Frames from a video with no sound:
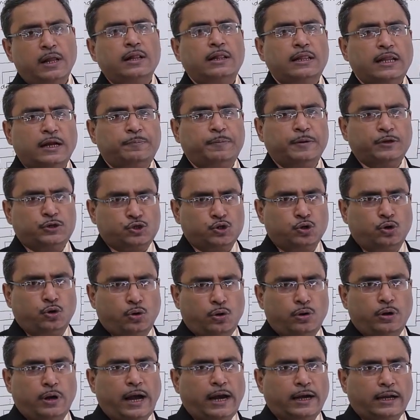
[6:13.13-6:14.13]
Let me
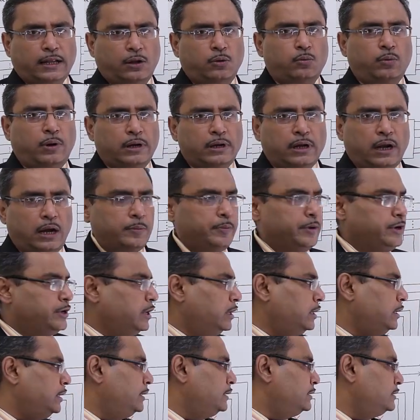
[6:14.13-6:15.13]
show another one
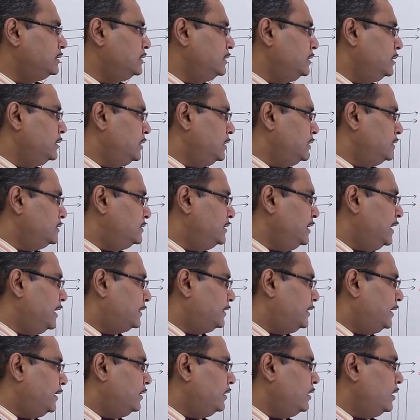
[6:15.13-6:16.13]
arbitrarily
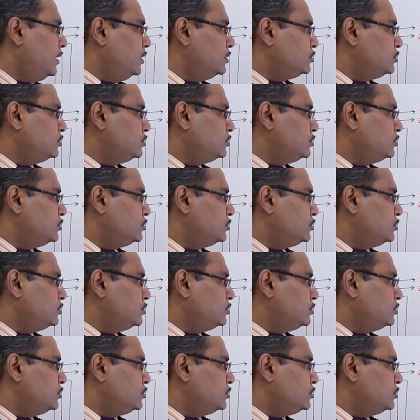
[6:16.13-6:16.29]
selecting.